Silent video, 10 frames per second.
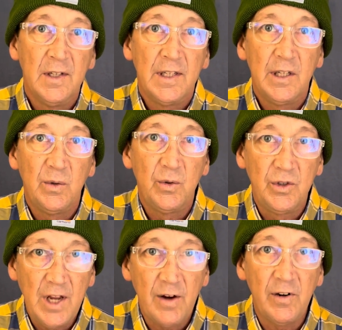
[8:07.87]
you
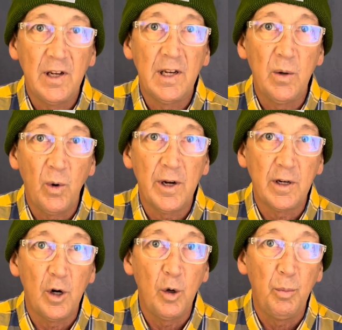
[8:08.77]
definitely want to
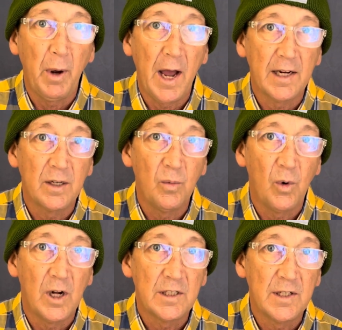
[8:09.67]
go back and
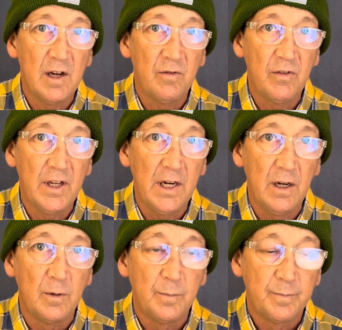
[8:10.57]
watch that
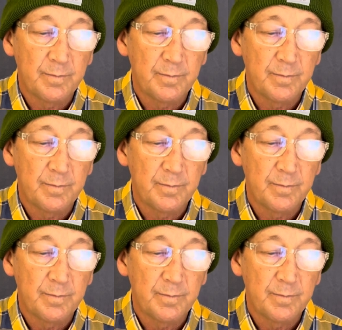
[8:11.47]
video.